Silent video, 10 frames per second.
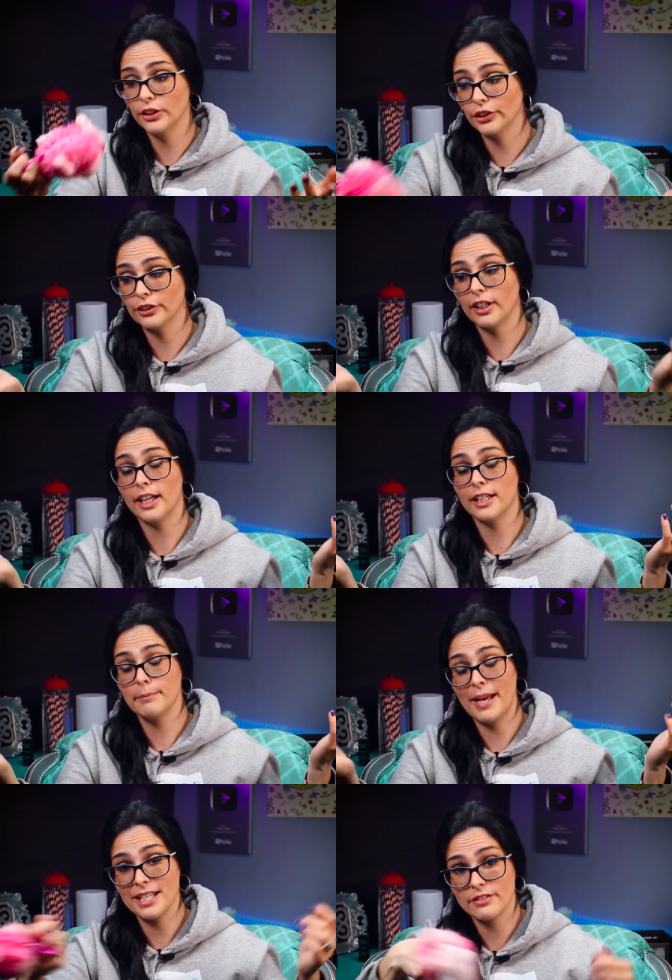Your
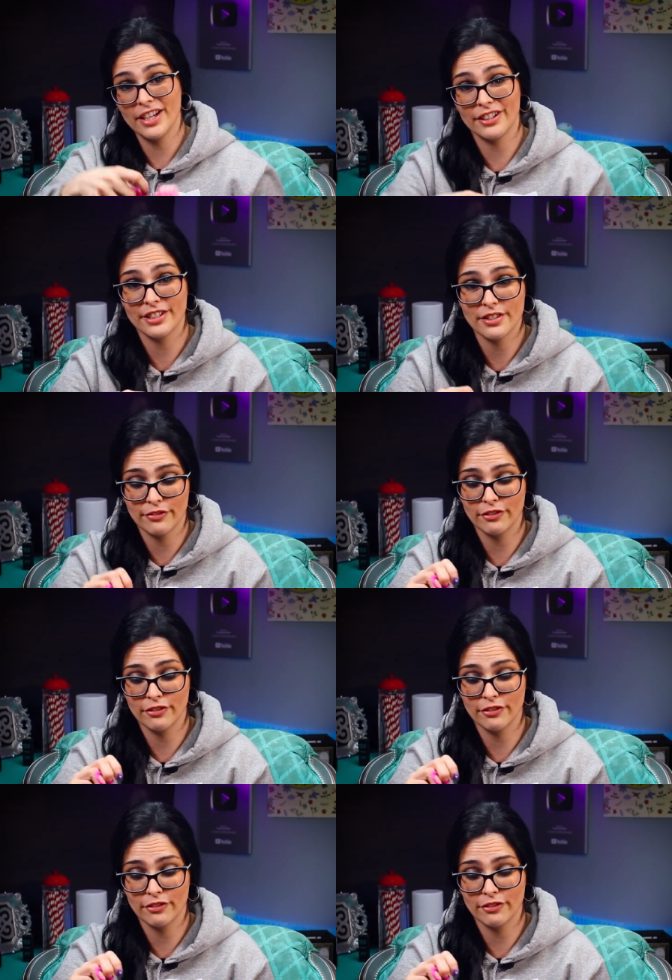uh, pacifier is